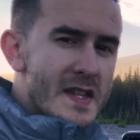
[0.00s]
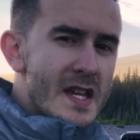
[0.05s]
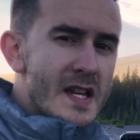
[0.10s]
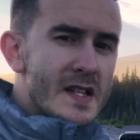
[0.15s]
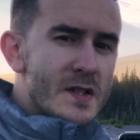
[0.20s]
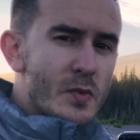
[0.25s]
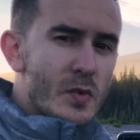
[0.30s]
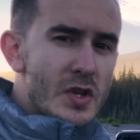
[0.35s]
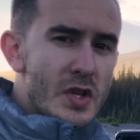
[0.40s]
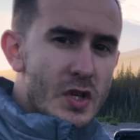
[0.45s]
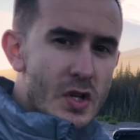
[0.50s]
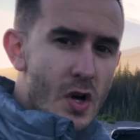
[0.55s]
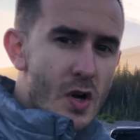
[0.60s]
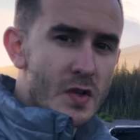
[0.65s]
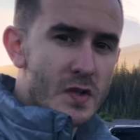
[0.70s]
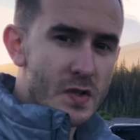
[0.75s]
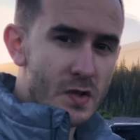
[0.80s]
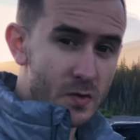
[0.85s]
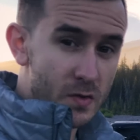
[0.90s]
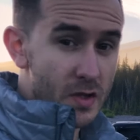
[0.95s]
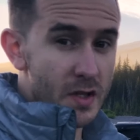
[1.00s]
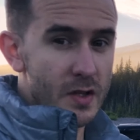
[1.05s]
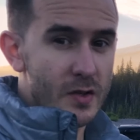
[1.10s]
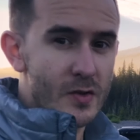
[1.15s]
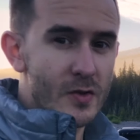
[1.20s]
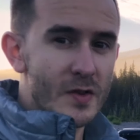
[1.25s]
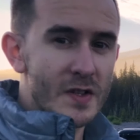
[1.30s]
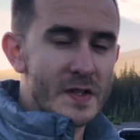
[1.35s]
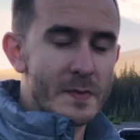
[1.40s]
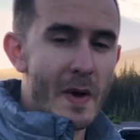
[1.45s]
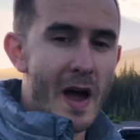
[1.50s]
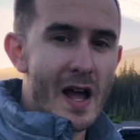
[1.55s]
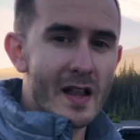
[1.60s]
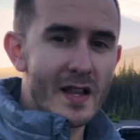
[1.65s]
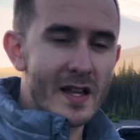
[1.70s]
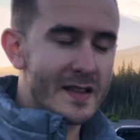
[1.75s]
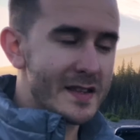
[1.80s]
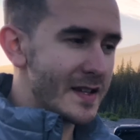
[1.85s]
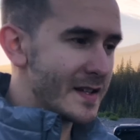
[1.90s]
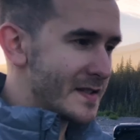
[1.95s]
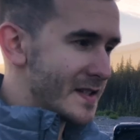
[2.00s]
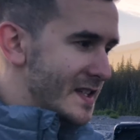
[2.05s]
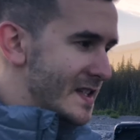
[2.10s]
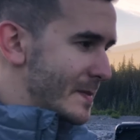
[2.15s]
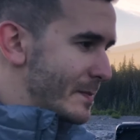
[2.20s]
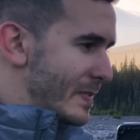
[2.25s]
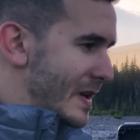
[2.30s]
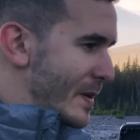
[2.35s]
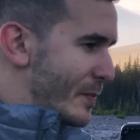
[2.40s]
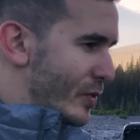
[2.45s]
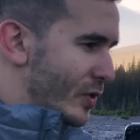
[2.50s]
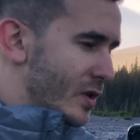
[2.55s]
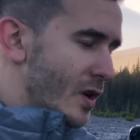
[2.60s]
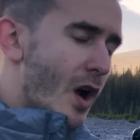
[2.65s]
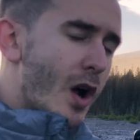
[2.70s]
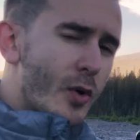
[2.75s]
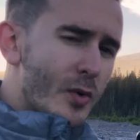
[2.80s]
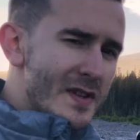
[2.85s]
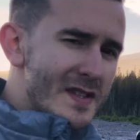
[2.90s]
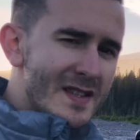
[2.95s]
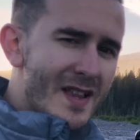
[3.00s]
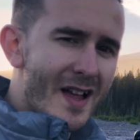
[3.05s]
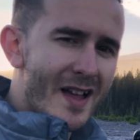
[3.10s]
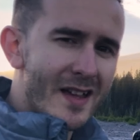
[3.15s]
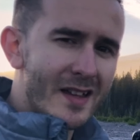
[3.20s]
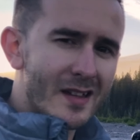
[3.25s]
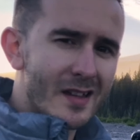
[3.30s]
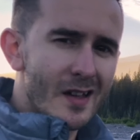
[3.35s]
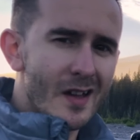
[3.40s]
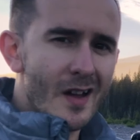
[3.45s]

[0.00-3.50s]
things when you go to a really cool spot like this is people are always like,